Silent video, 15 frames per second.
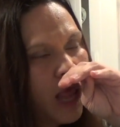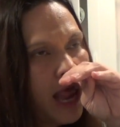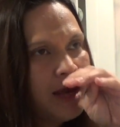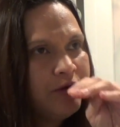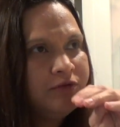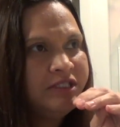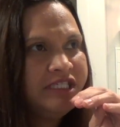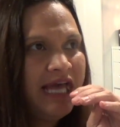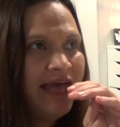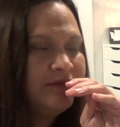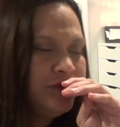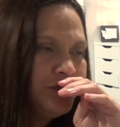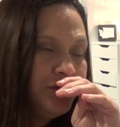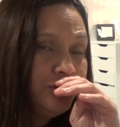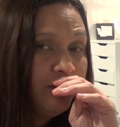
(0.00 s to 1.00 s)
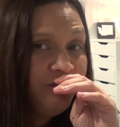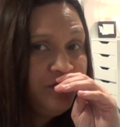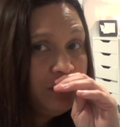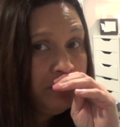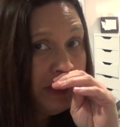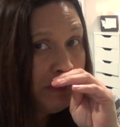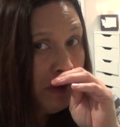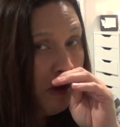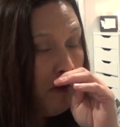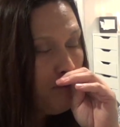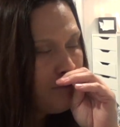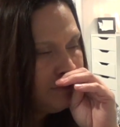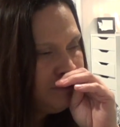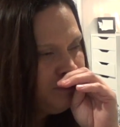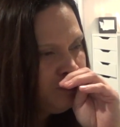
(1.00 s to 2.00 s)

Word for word: I only answer to a few people.